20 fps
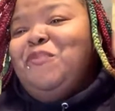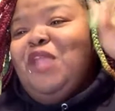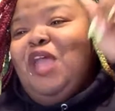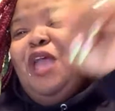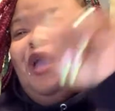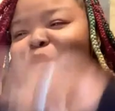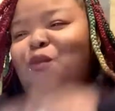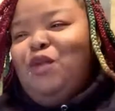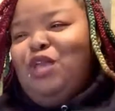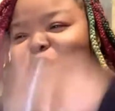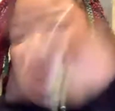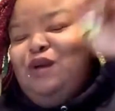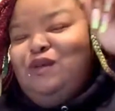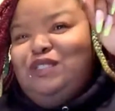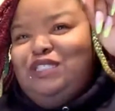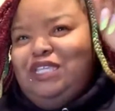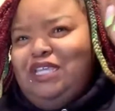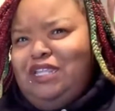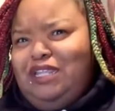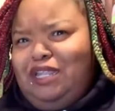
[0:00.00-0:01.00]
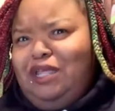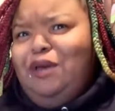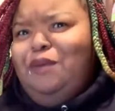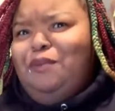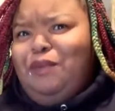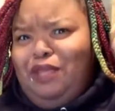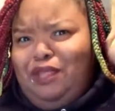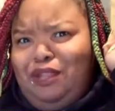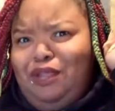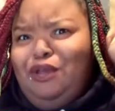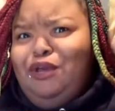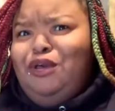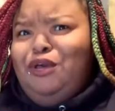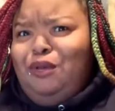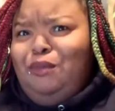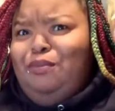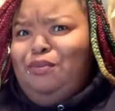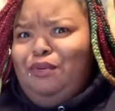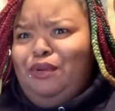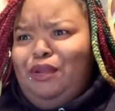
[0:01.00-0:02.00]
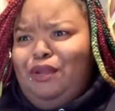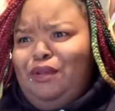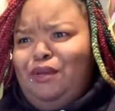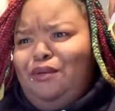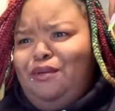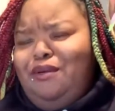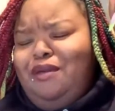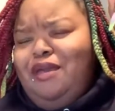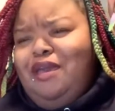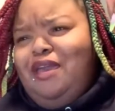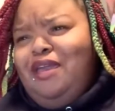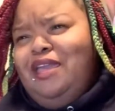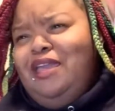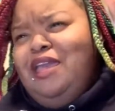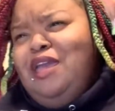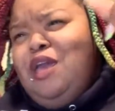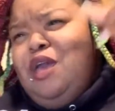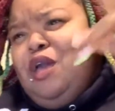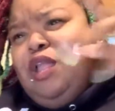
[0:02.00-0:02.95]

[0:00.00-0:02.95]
And we gonna send it up in a good prayer, okay?